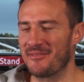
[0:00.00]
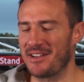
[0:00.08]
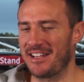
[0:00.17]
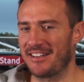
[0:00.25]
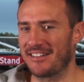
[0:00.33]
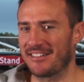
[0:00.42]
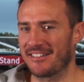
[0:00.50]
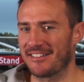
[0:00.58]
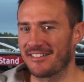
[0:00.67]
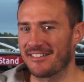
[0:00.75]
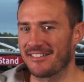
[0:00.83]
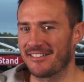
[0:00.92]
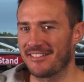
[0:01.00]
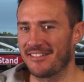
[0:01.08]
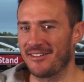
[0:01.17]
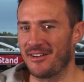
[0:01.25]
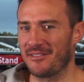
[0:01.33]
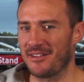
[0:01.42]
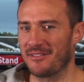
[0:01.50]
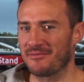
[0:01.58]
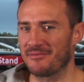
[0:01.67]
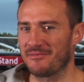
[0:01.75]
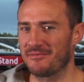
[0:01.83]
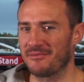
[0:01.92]
I mean, you know,
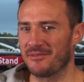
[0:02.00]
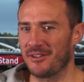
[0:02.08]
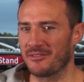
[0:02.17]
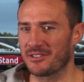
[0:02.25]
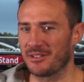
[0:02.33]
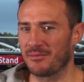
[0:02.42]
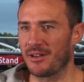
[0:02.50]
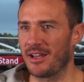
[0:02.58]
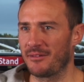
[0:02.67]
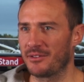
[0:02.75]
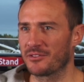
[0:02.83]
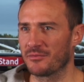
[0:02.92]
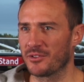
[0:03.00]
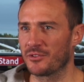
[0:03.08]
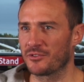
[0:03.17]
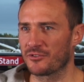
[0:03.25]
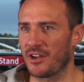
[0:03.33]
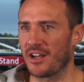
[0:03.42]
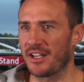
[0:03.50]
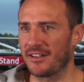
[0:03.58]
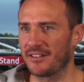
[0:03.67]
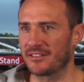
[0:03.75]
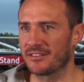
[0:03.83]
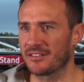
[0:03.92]
I've obviously played with some good
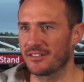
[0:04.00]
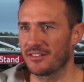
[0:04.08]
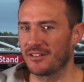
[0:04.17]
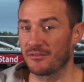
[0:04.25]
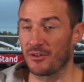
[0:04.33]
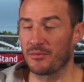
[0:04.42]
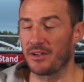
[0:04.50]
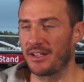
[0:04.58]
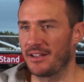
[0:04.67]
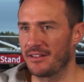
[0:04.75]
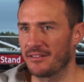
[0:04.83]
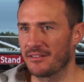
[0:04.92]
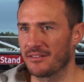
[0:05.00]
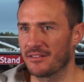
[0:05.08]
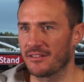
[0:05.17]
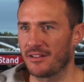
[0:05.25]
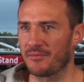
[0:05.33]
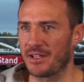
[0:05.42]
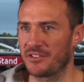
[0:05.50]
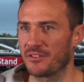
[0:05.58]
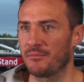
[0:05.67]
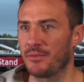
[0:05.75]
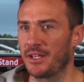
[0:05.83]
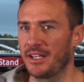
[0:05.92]
strikers, Robbie. I've
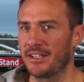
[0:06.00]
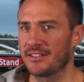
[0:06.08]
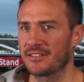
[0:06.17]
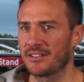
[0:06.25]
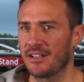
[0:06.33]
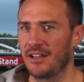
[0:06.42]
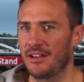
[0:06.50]
mentioned Beats.